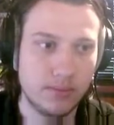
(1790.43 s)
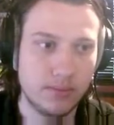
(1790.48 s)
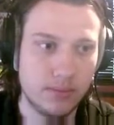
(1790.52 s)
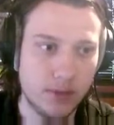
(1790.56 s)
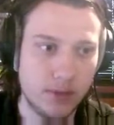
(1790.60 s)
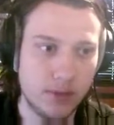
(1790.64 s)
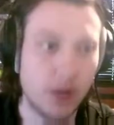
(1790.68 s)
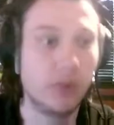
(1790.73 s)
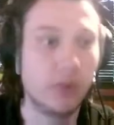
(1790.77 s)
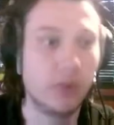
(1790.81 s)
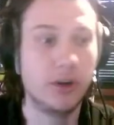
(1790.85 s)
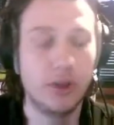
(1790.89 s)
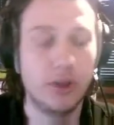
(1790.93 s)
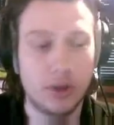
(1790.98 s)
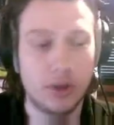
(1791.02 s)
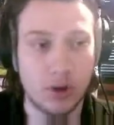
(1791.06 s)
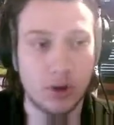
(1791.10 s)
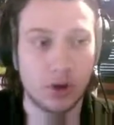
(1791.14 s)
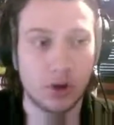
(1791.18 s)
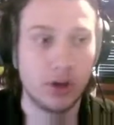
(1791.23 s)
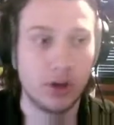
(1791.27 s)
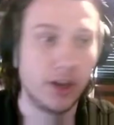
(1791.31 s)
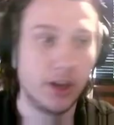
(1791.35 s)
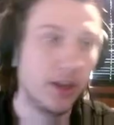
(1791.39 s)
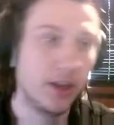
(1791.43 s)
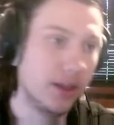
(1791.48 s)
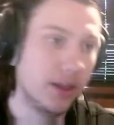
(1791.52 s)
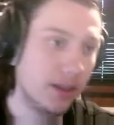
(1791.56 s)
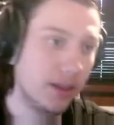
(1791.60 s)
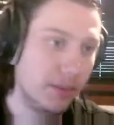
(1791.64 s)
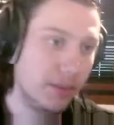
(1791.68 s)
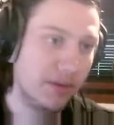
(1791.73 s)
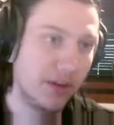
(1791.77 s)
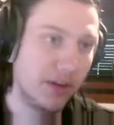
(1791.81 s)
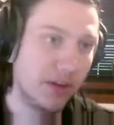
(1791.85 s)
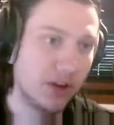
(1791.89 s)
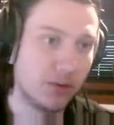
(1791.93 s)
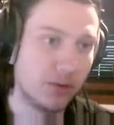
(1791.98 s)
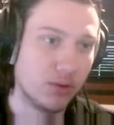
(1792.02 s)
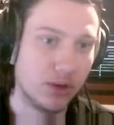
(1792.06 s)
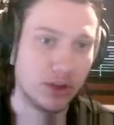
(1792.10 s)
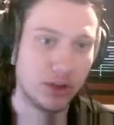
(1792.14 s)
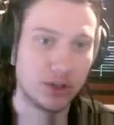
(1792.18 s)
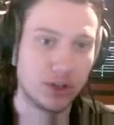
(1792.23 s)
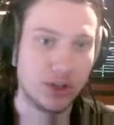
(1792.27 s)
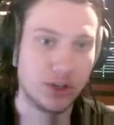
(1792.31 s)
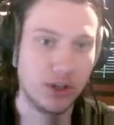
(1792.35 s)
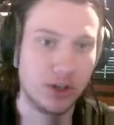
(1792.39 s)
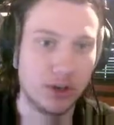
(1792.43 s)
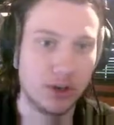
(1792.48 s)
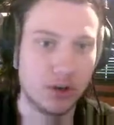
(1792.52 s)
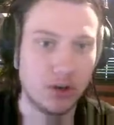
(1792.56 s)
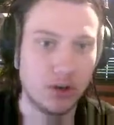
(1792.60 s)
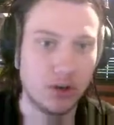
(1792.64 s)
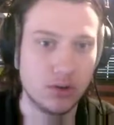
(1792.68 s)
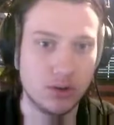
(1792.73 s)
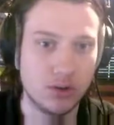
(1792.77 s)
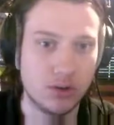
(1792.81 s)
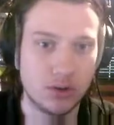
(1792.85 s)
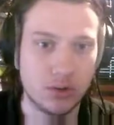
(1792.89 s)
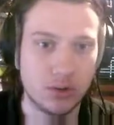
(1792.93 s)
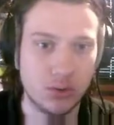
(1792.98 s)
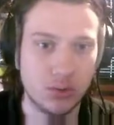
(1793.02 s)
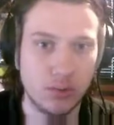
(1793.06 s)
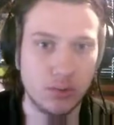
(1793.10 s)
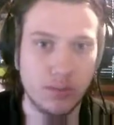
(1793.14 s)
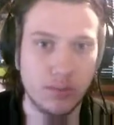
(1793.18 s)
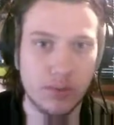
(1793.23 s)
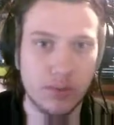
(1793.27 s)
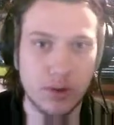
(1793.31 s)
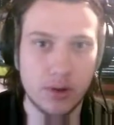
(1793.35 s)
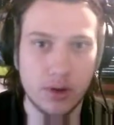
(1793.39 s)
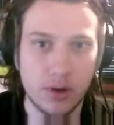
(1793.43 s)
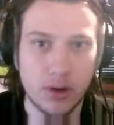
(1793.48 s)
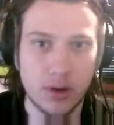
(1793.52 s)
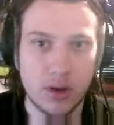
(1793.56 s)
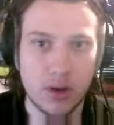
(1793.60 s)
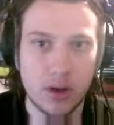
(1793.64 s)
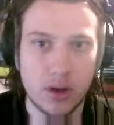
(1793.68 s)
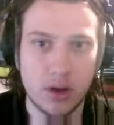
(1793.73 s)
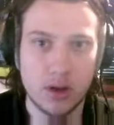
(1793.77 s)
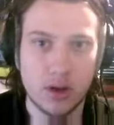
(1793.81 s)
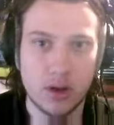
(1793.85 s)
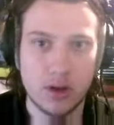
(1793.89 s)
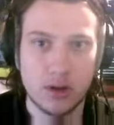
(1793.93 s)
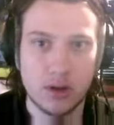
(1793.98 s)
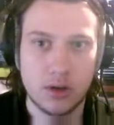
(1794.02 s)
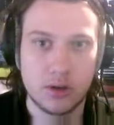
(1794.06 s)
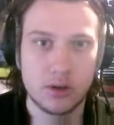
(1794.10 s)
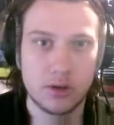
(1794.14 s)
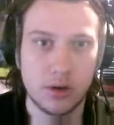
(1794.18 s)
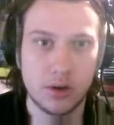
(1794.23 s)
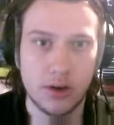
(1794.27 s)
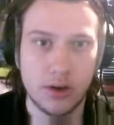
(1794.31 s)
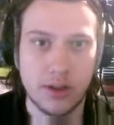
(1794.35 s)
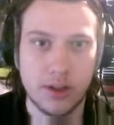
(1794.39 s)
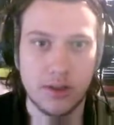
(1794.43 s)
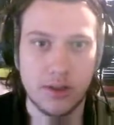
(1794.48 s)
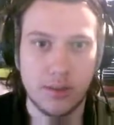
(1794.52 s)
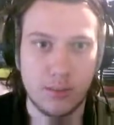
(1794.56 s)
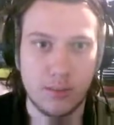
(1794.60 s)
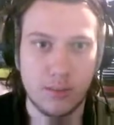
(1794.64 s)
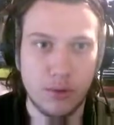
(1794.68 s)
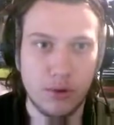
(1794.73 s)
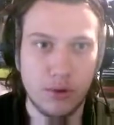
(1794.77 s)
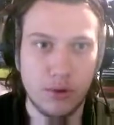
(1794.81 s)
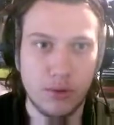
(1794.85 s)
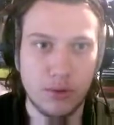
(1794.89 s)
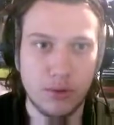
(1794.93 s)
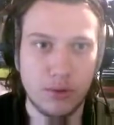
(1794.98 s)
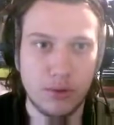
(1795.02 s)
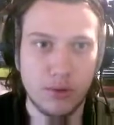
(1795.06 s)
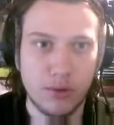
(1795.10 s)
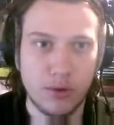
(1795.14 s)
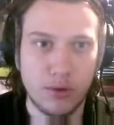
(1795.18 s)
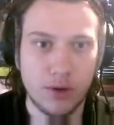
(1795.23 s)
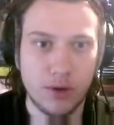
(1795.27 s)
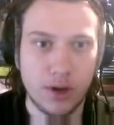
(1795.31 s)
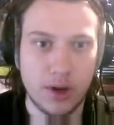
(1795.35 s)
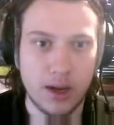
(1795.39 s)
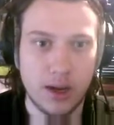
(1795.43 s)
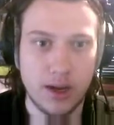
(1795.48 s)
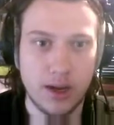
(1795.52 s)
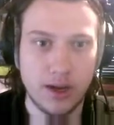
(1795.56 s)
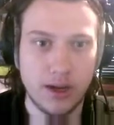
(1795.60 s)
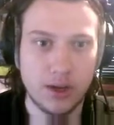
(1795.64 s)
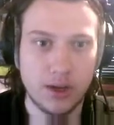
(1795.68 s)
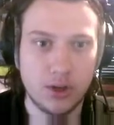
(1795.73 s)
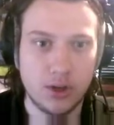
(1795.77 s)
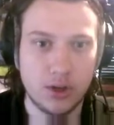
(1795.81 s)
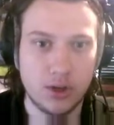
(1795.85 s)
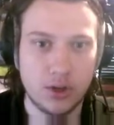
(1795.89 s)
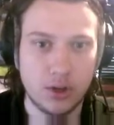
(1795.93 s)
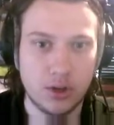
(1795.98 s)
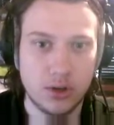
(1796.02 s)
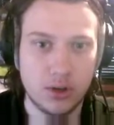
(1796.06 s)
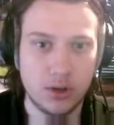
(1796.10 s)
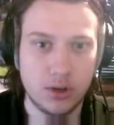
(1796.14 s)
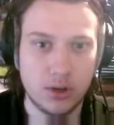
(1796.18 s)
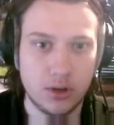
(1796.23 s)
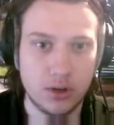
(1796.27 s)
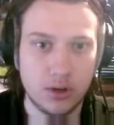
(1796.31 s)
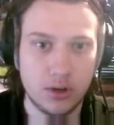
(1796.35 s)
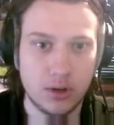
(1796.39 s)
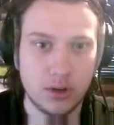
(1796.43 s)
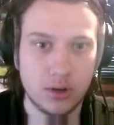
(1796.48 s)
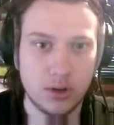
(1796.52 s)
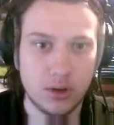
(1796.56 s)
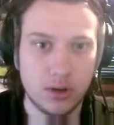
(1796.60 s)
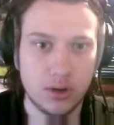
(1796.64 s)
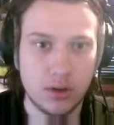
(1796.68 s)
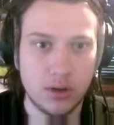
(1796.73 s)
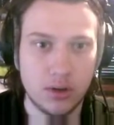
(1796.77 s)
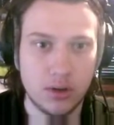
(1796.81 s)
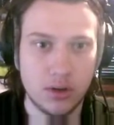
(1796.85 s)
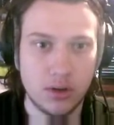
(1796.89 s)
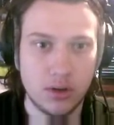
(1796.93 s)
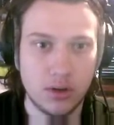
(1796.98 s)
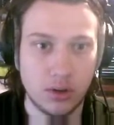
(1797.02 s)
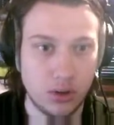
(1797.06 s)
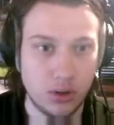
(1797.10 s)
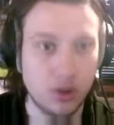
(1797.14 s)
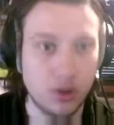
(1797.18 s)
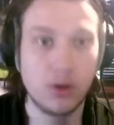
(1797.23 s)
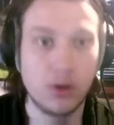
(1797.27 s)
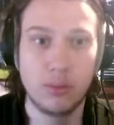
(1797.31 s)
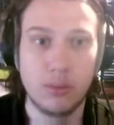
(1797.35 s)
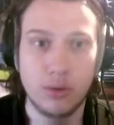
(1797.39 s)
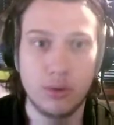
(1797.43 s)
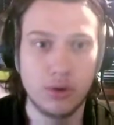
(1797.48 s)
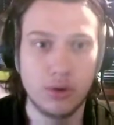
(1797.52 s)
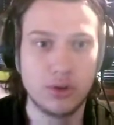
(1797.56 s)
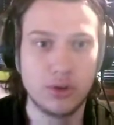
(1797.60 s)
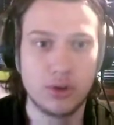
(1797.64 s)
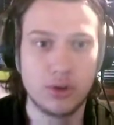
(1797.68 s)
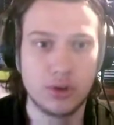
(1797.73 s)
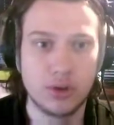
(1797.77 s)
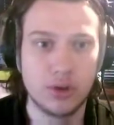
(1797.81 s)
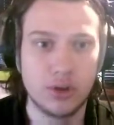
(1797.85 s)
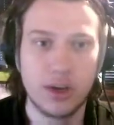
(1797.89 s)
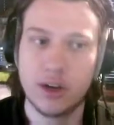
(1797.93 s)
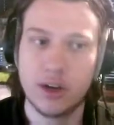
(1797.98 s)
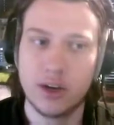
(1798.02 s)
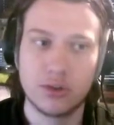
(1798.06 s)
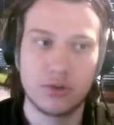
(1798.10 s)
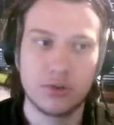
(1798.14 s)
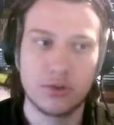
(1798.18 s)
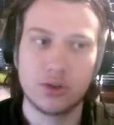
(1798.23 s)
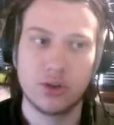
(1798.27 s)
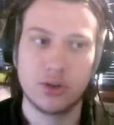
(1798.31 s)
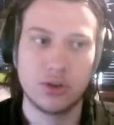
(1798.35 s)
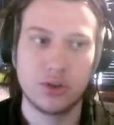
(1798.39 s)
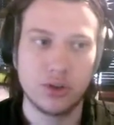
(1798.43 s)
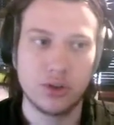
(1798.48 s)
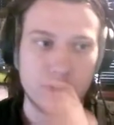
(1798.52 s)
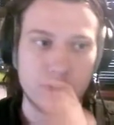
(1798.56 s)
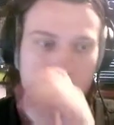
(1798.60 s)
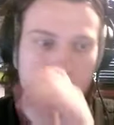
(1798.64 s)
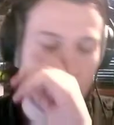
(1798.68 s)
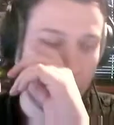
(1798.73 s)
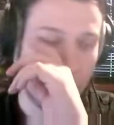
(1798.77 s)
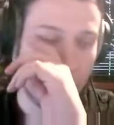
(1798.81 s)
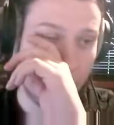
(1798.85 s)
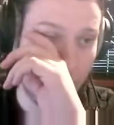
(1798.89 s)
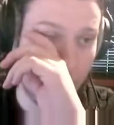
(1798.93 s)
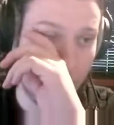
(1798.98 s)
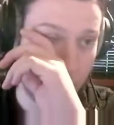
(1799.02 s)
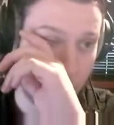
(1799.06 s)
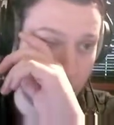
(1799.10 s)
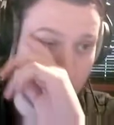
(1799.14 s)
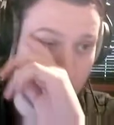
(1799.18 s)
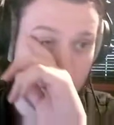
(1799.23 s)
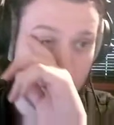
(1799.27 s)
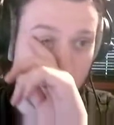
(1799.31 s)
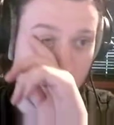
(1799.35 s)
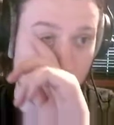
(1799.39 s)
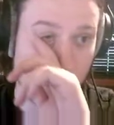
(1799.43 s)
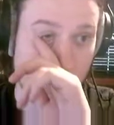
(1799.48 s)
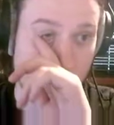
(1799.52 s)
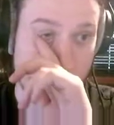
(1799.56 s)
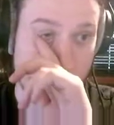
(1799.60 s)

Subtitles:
we calculate that in the BVH what actually the closest. Cool. So in the model.h, no, the model is just a data structure. It doesn't actually have logic. Cool.